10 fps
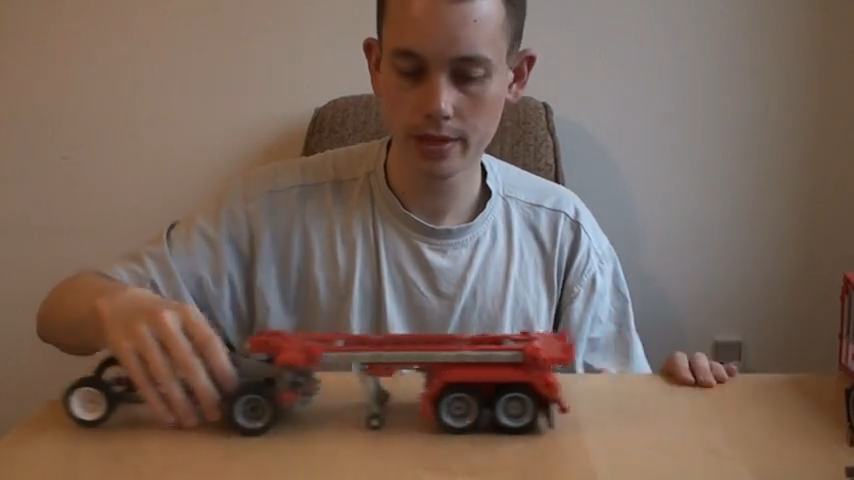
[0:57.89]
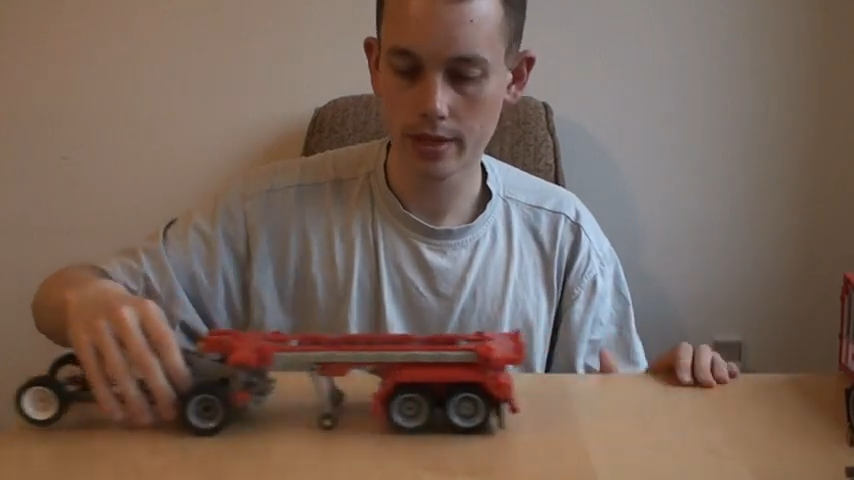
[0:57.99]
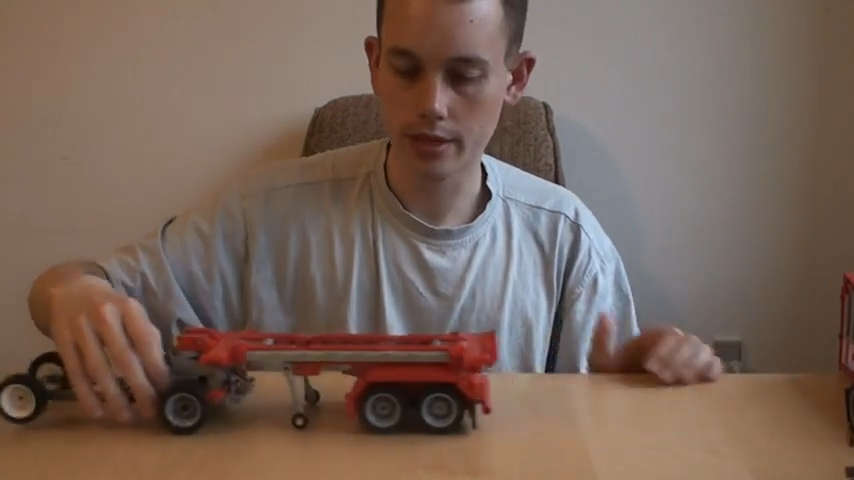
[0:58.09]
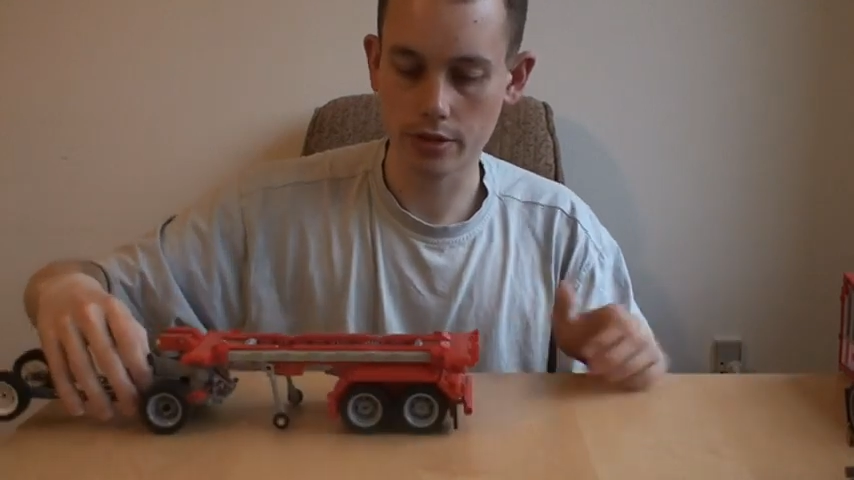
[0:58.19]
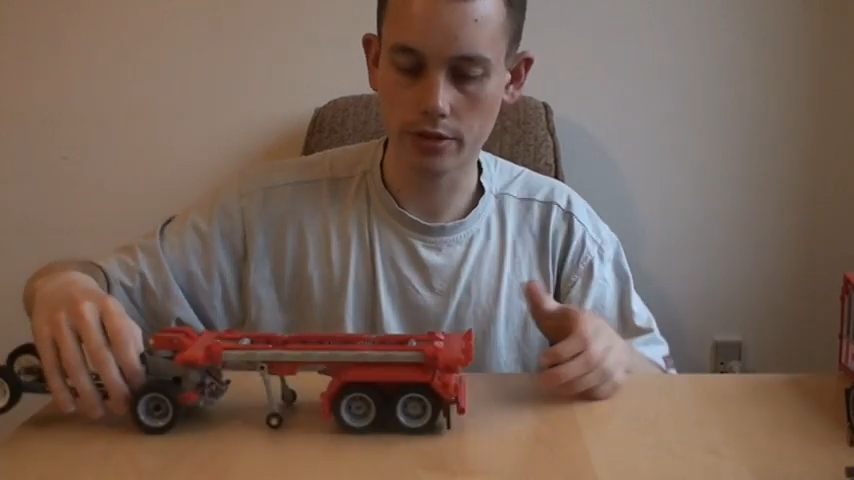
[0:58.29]

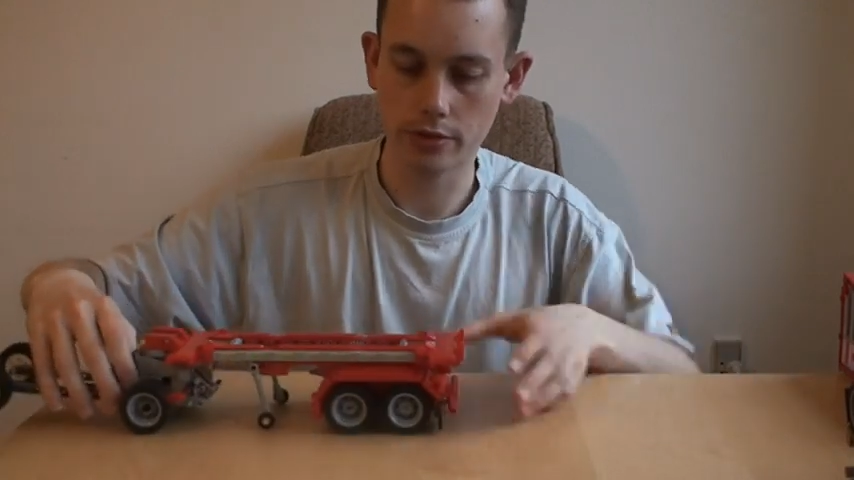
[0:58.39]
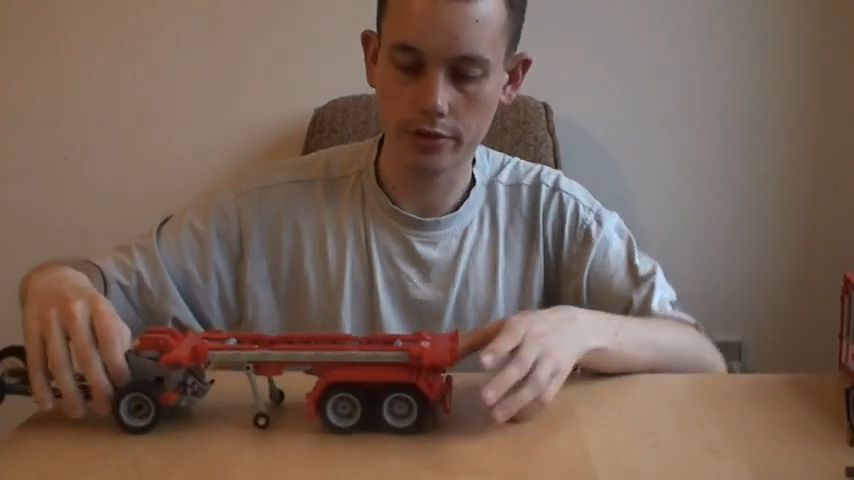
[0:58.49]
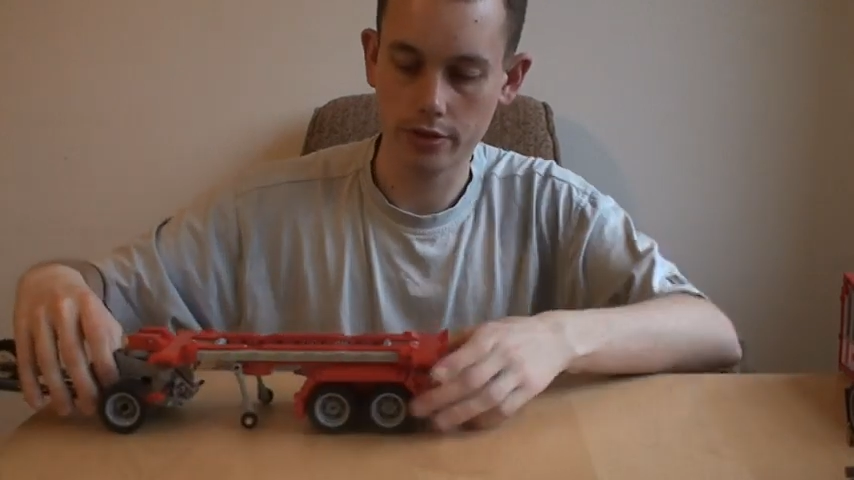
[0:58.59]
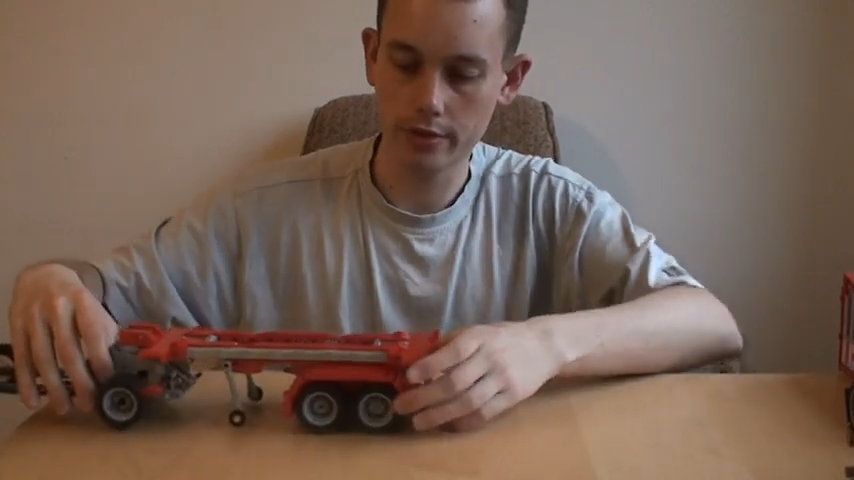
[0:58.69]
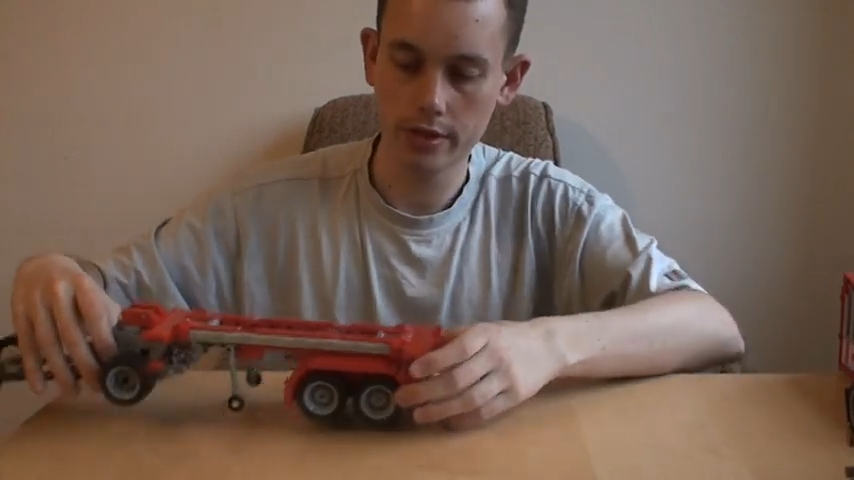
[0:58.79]
then going
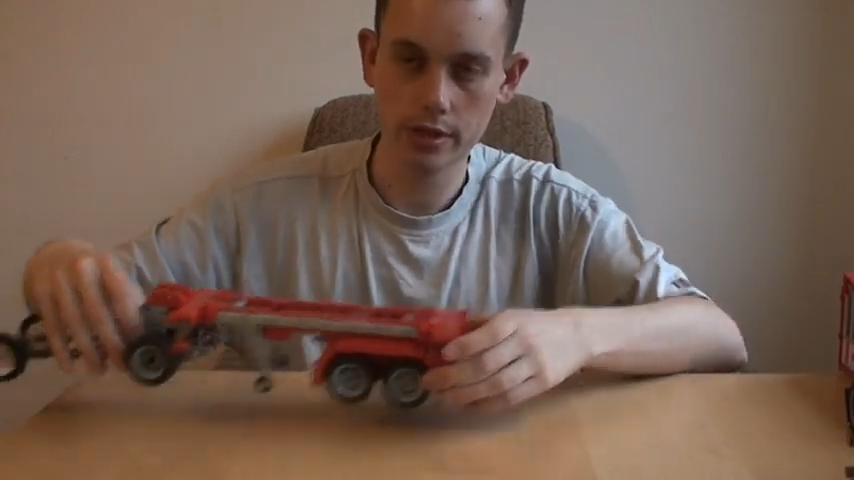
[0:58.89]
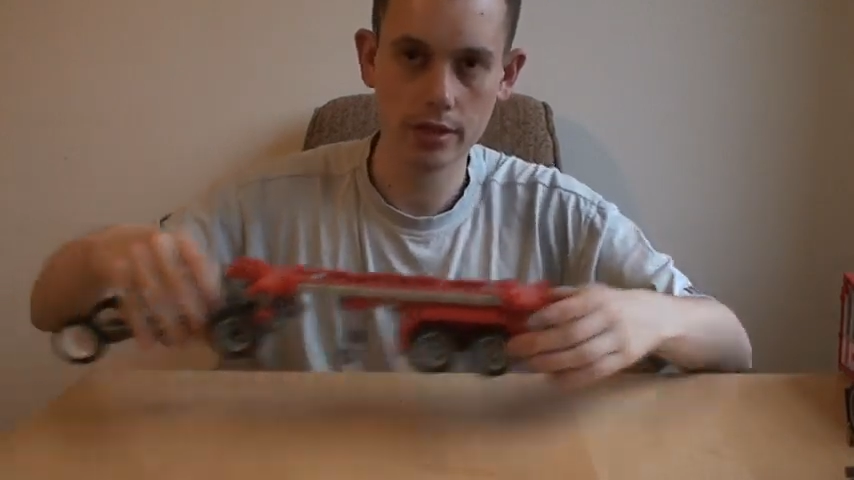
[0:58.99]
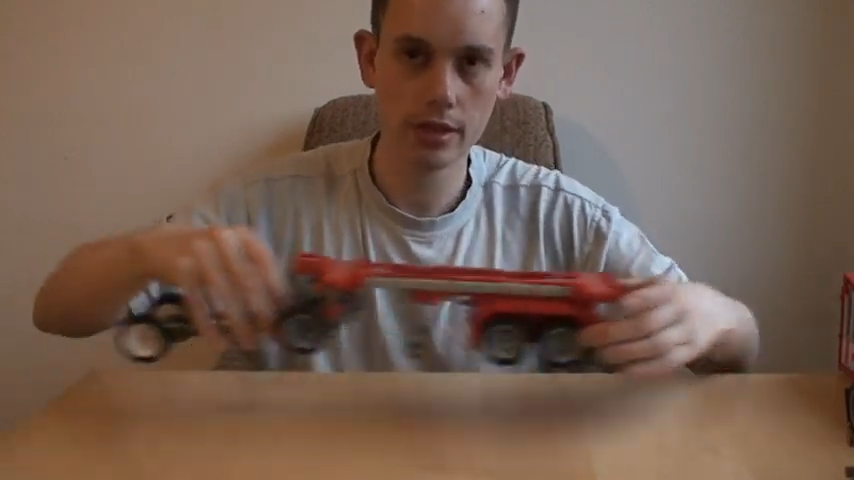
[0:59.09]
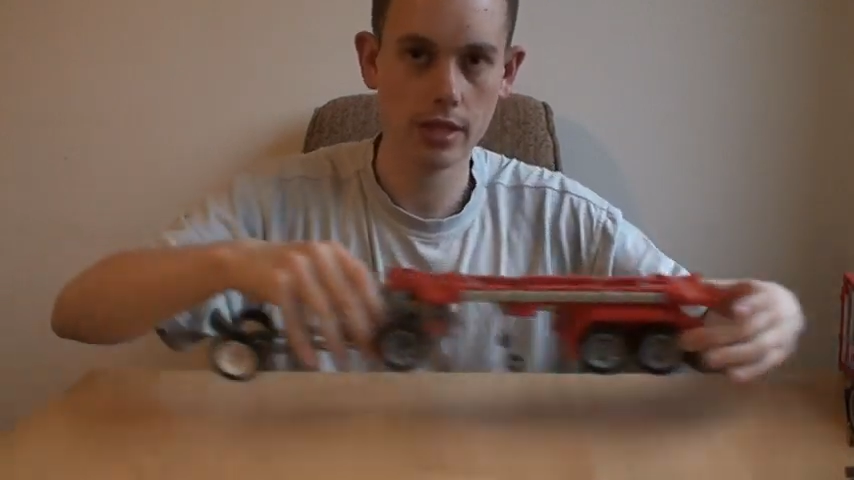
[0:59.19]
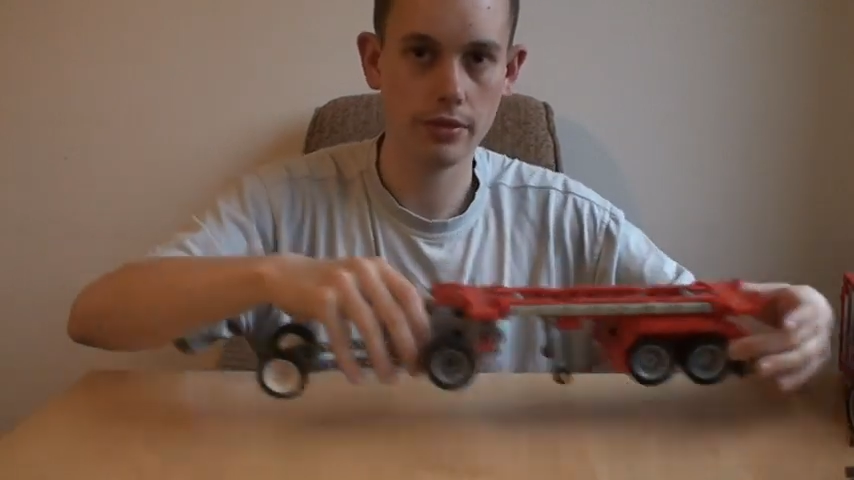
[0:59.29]
forwards,
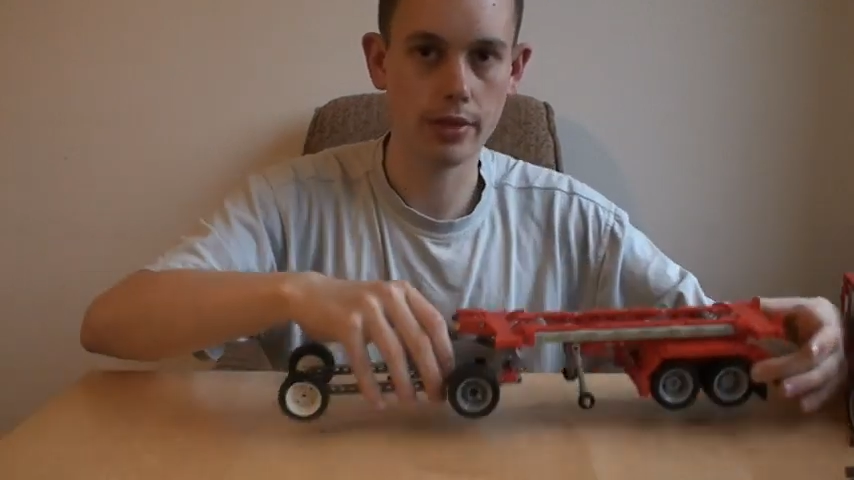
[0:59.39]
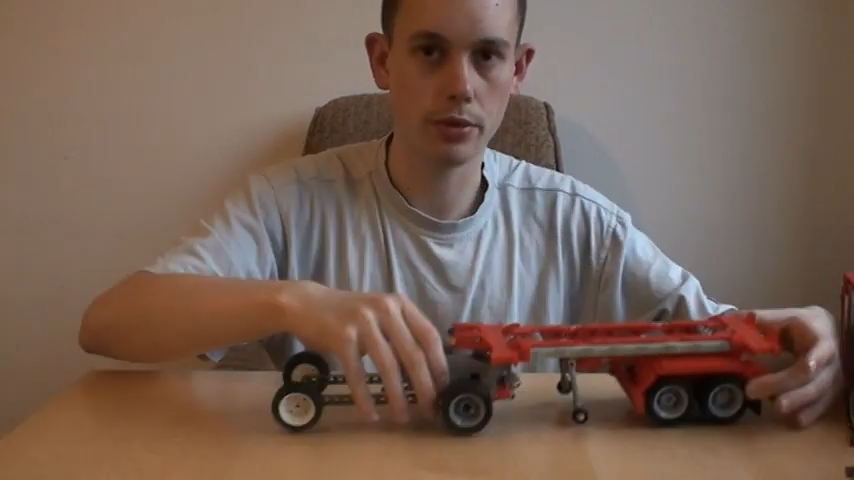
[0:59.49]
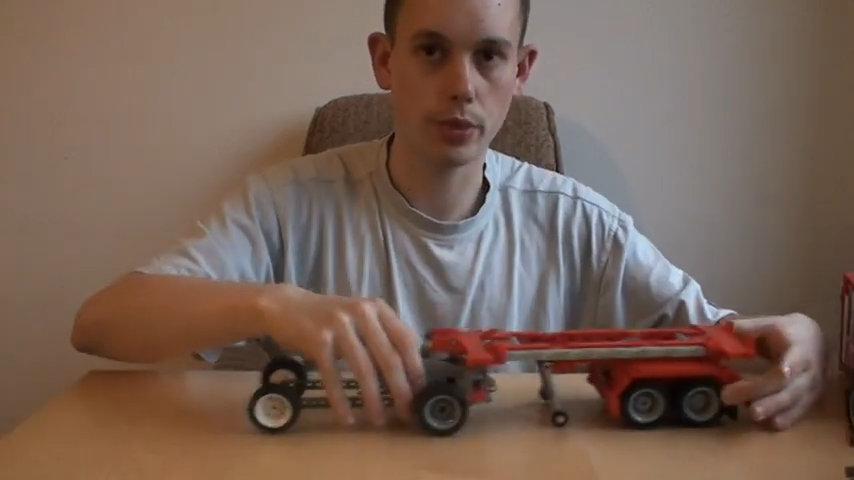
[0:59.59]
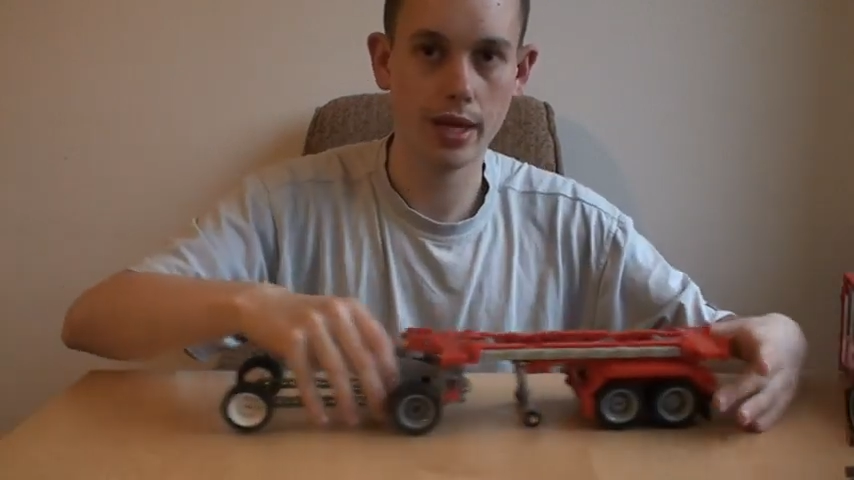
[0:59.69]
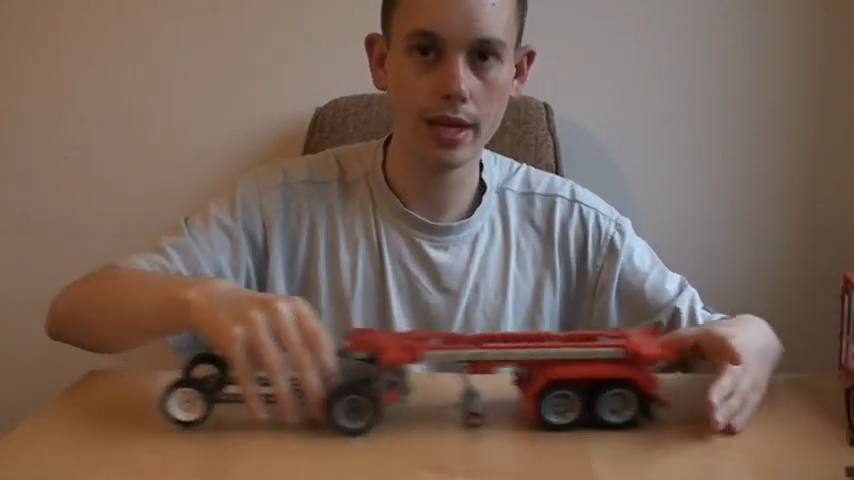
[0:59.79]
after a
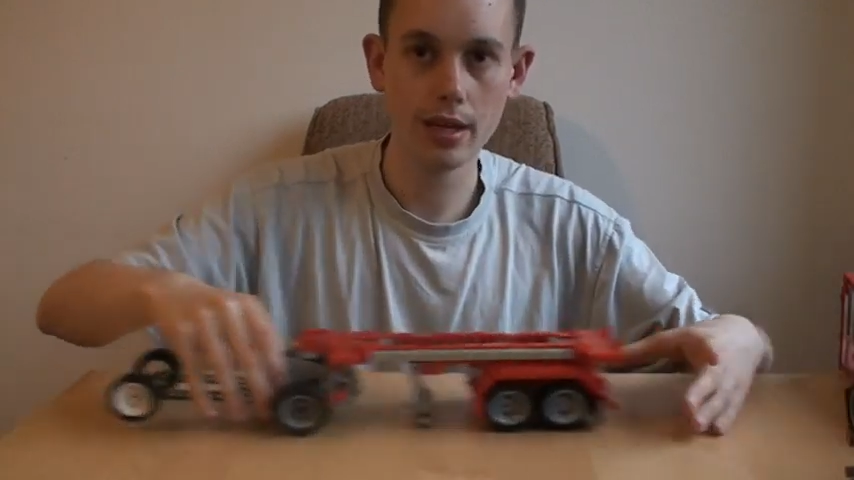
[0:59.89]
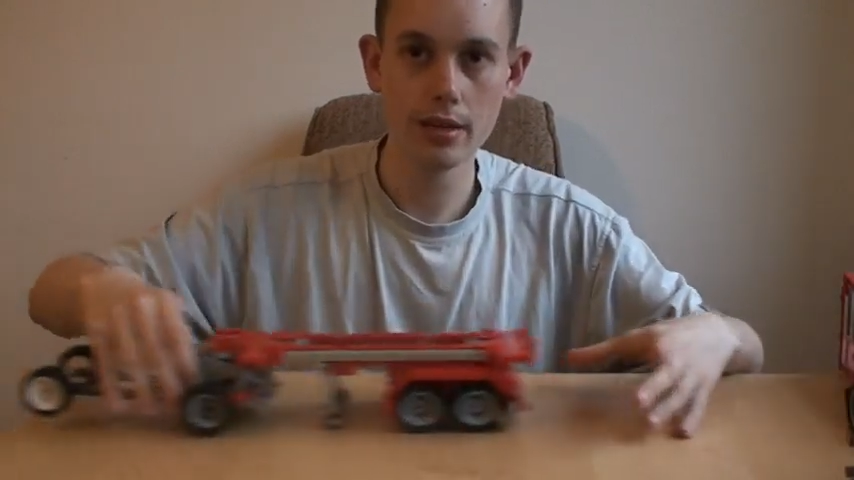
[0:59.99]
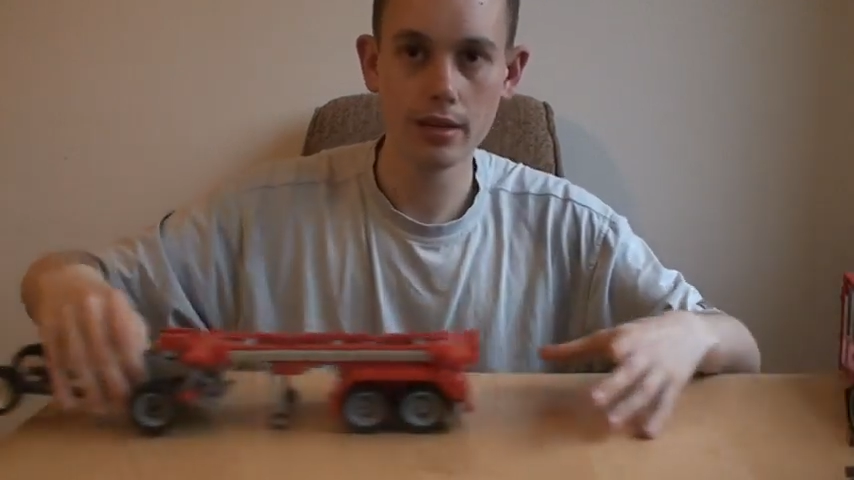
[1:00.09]
while,